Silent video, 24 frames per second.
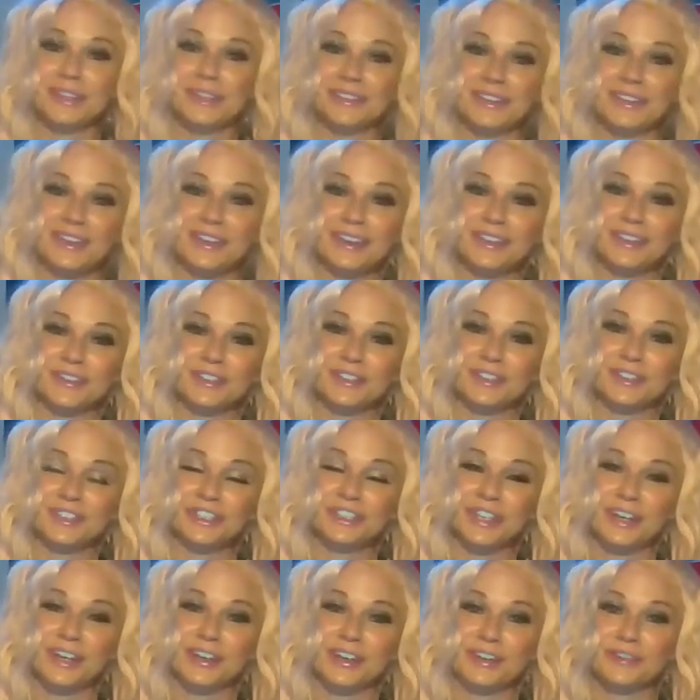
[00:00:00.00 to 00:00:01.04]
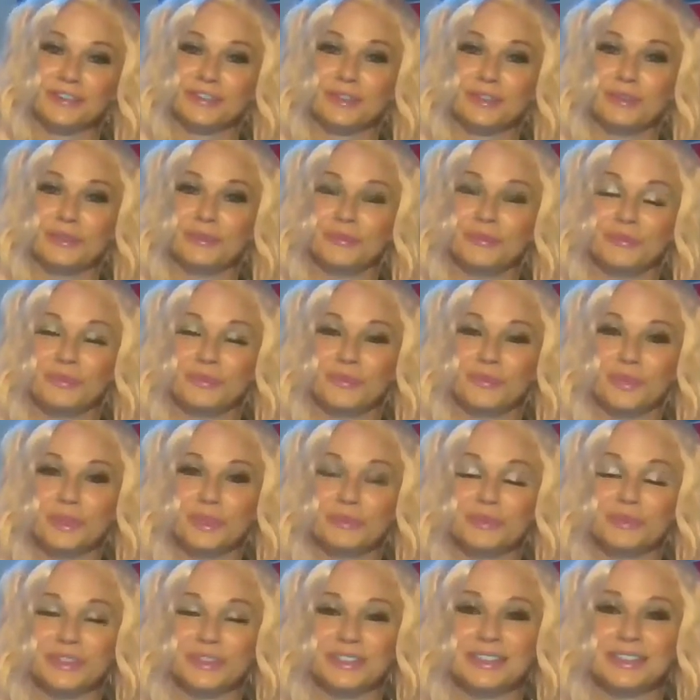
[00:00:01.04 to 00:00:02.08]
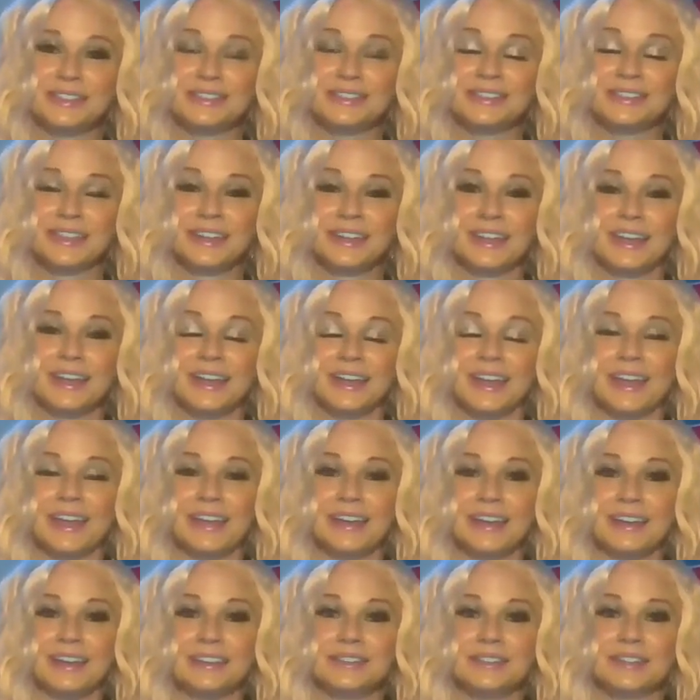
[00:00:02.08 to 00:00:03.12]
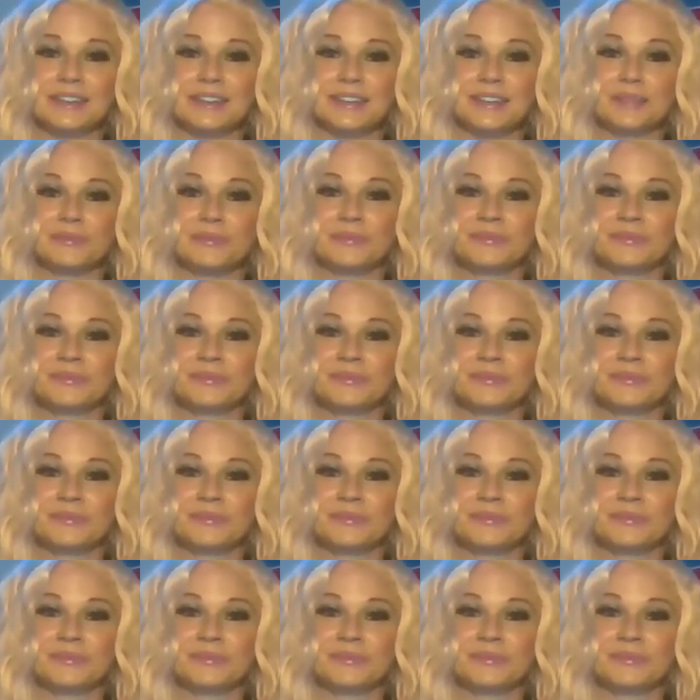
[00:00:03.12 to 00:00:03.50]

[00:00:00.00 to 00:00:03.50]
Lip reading: Oh, by the way, give me a like or a share if you would, please.